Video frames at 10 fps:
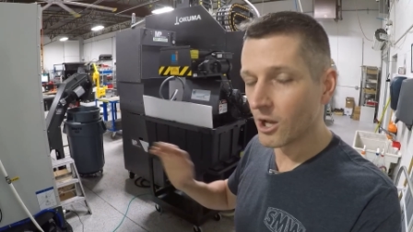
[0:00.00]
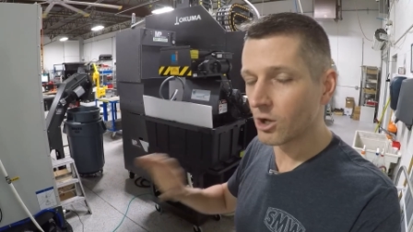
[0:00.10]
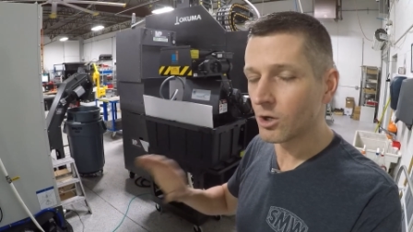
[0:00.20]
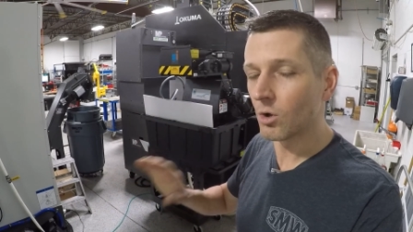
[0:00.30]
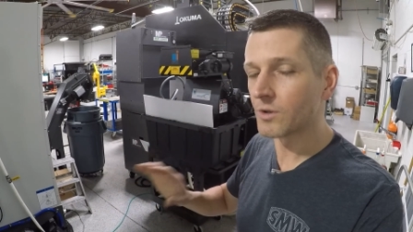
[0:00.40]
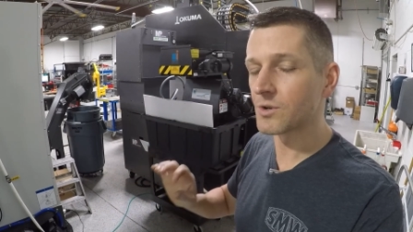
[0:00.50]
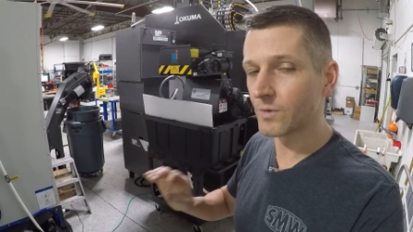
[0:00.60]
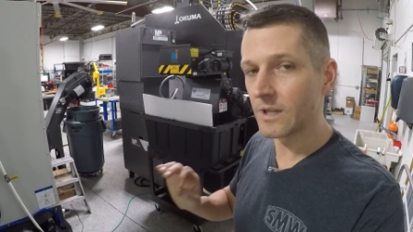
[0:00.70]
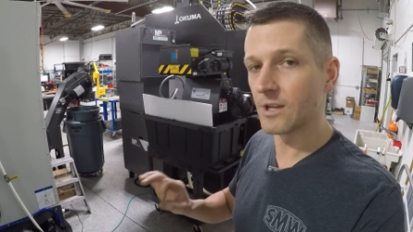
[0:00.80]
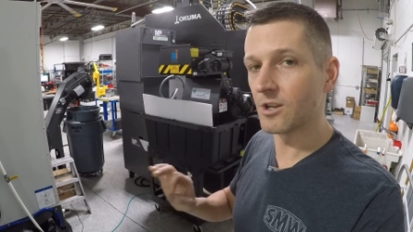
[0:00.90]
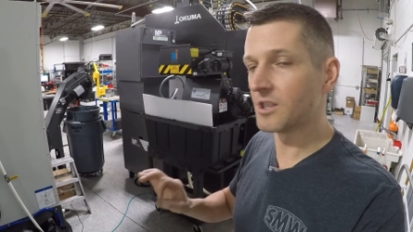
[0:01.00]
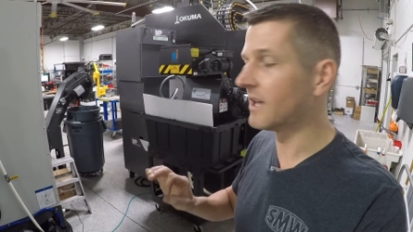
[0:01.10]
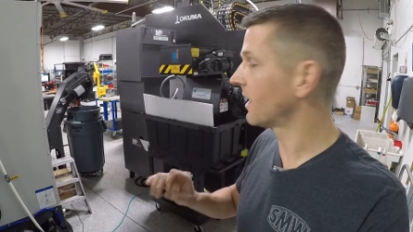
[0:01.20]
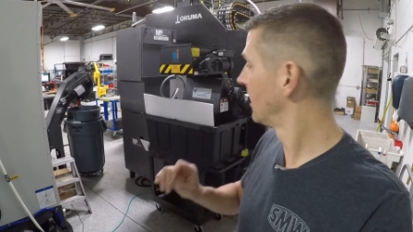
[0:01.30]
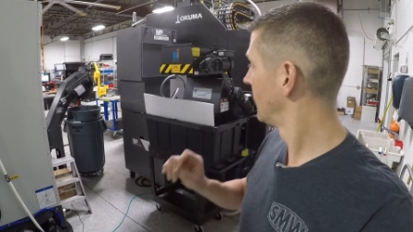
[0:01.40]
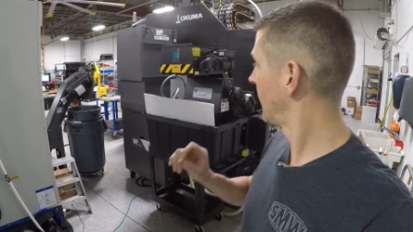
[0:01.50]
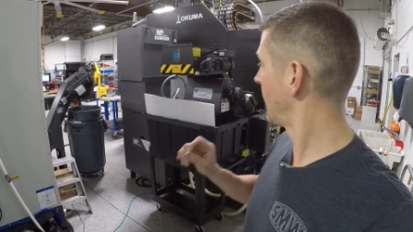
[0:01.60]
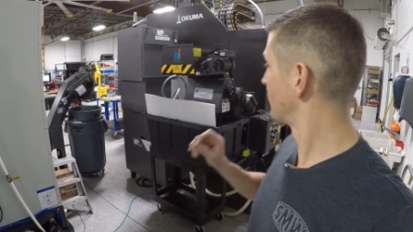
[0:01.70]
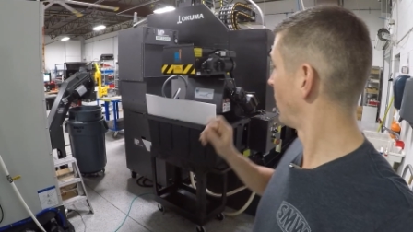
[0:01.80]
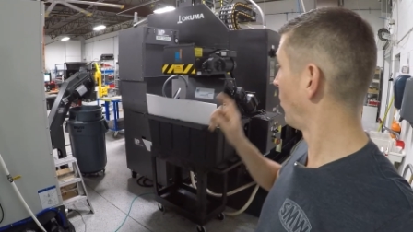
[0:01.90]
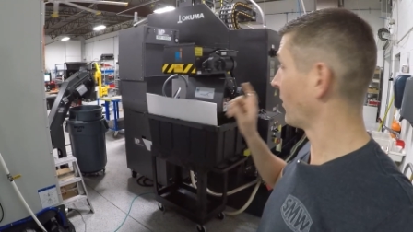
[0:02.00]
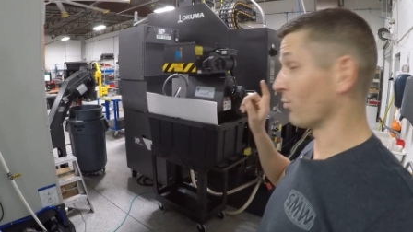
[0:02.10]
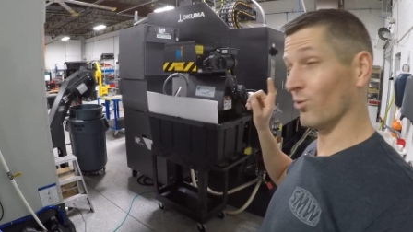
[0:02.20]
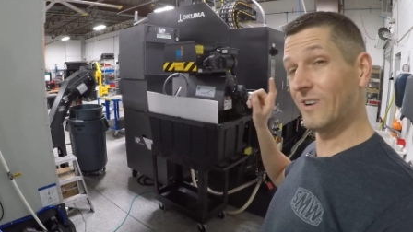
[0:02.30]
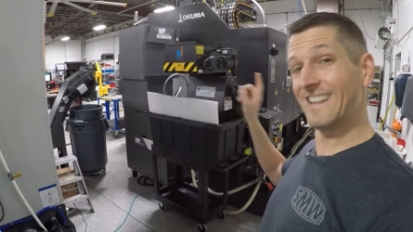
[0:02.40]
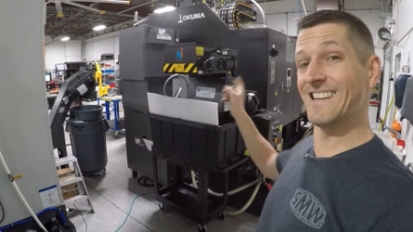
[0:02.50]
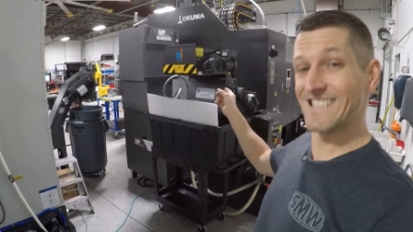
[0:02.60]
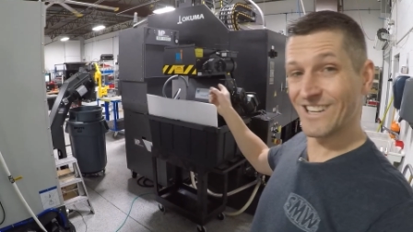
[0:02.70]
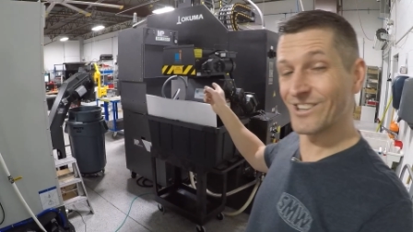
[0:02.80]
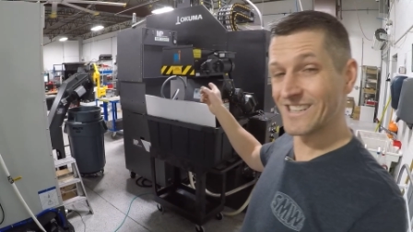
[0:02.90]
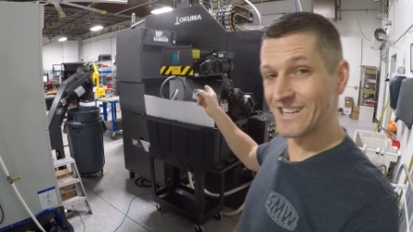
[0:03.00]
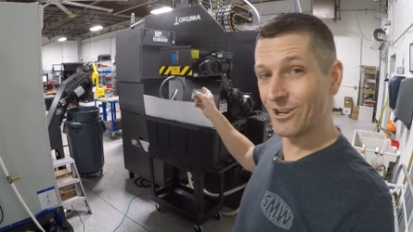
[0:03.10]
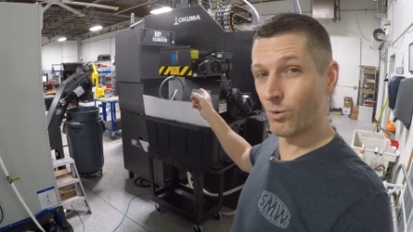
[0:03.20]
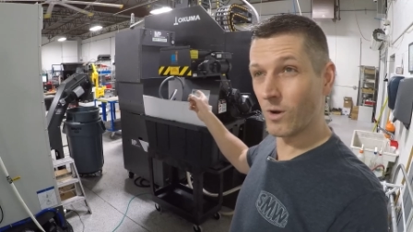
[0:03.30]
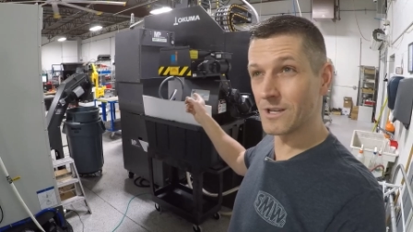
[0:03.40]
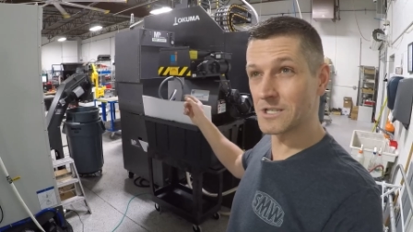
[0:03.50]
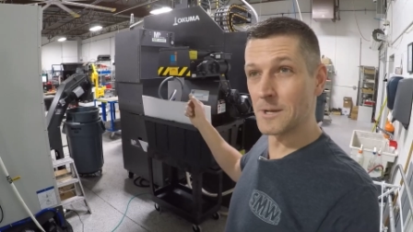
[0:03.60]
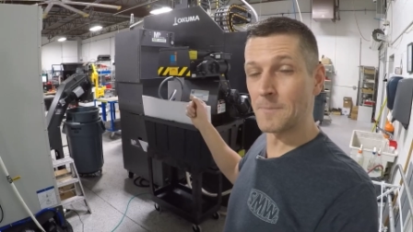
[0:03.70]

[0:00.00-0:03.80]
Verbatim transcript: Good coolant's a really good thing, um, but what really sealed the deal was